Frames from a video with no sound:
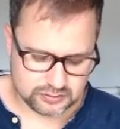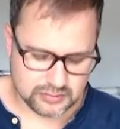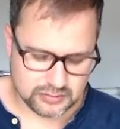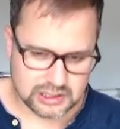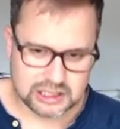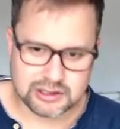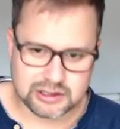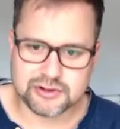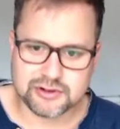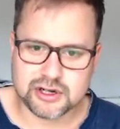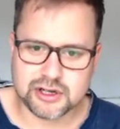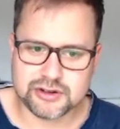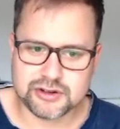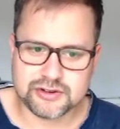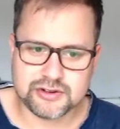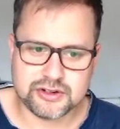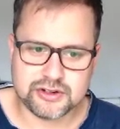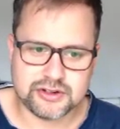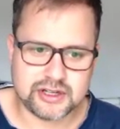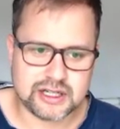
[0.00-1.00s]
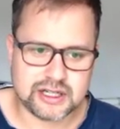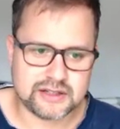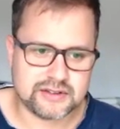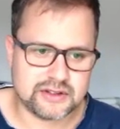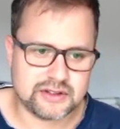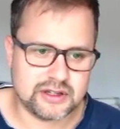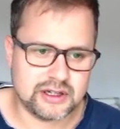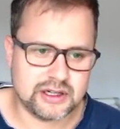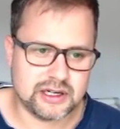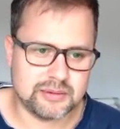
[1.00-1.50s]
I forgot the syntax.
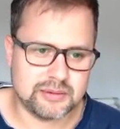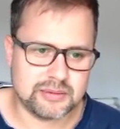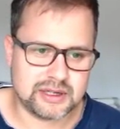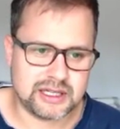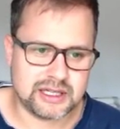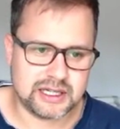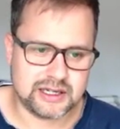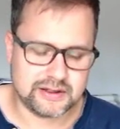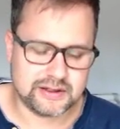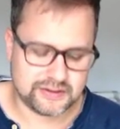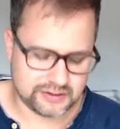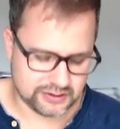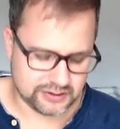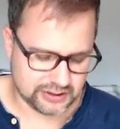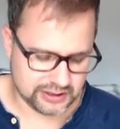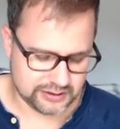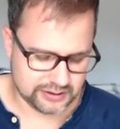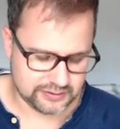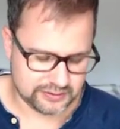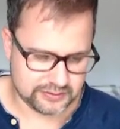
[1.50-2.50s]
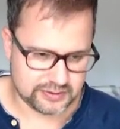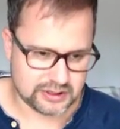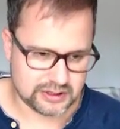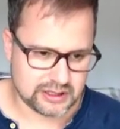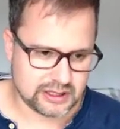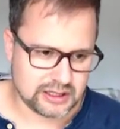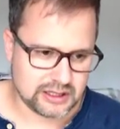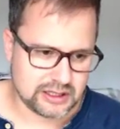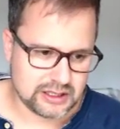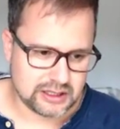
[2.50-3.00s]
Case, okay.
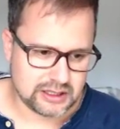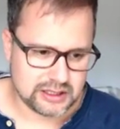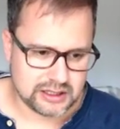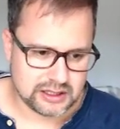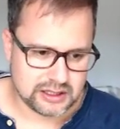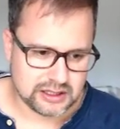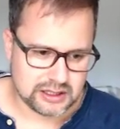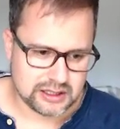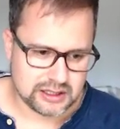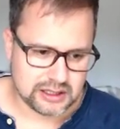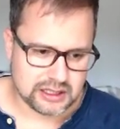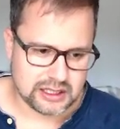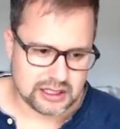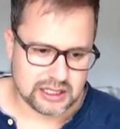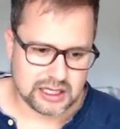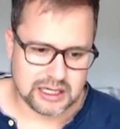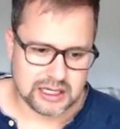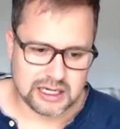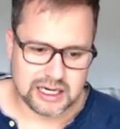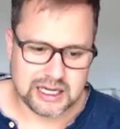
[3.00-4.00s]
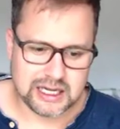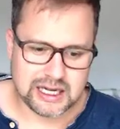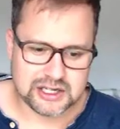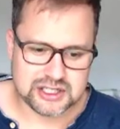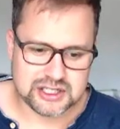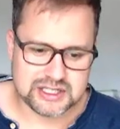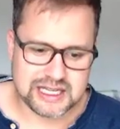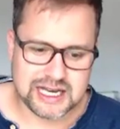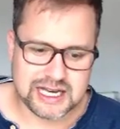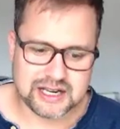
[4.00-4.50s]
I
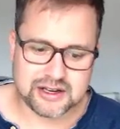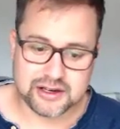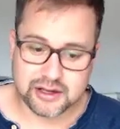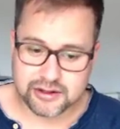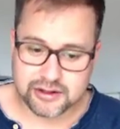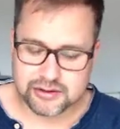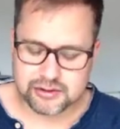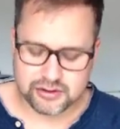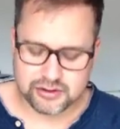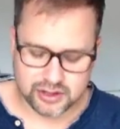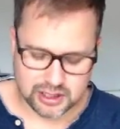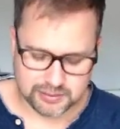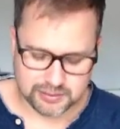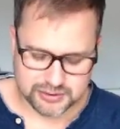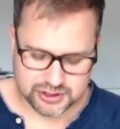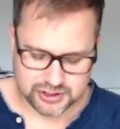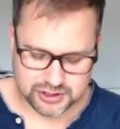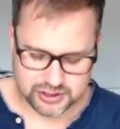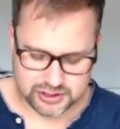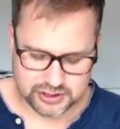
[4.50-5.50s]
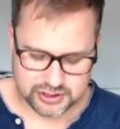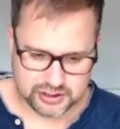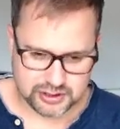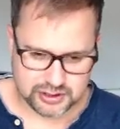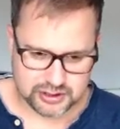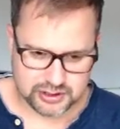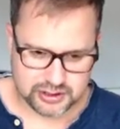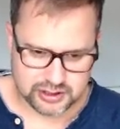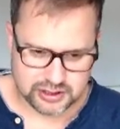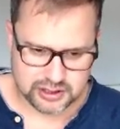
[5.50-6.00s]
just add another option
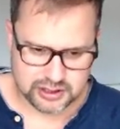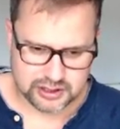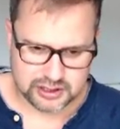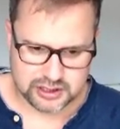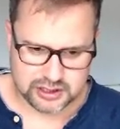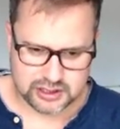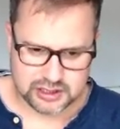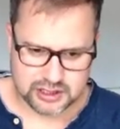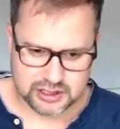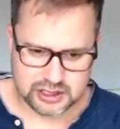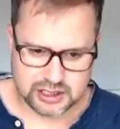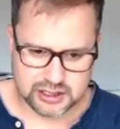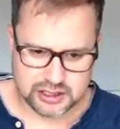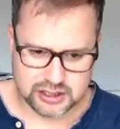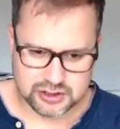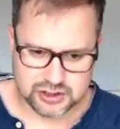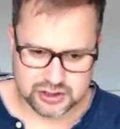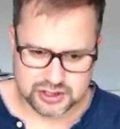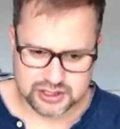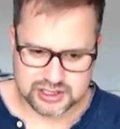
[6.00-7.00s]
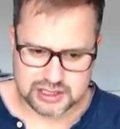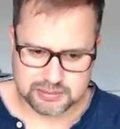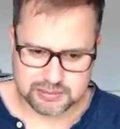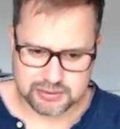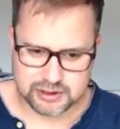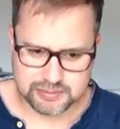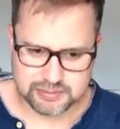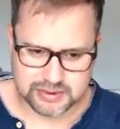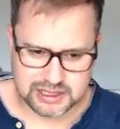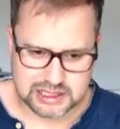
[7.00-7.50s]
and I just
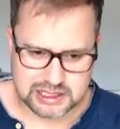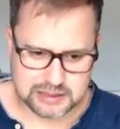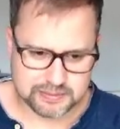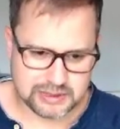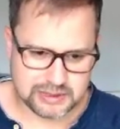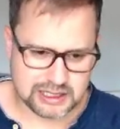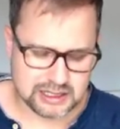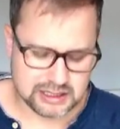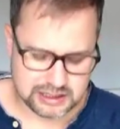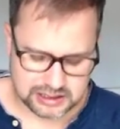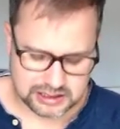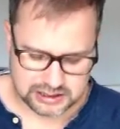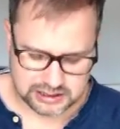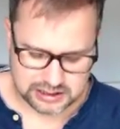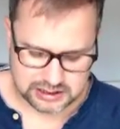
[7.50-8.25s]
separate by space.